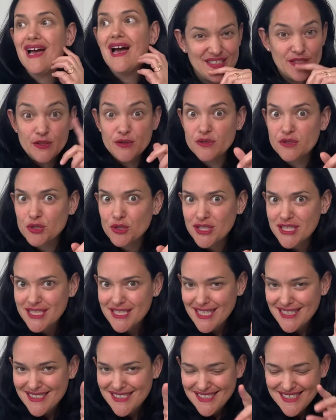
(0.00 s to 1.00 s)
Nutrient
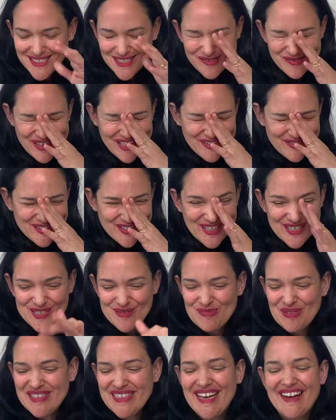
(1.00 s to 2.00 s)
density as well. I forgot to
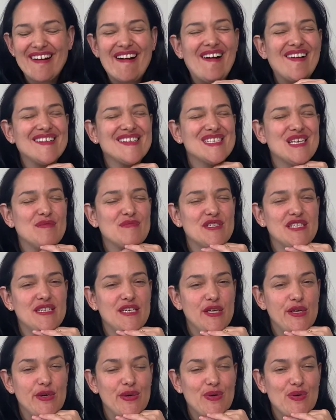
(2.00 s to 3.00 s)
put that concept in
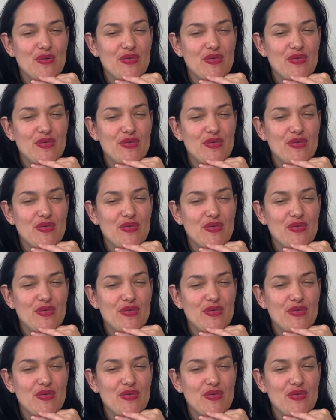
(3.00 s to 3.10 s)
here,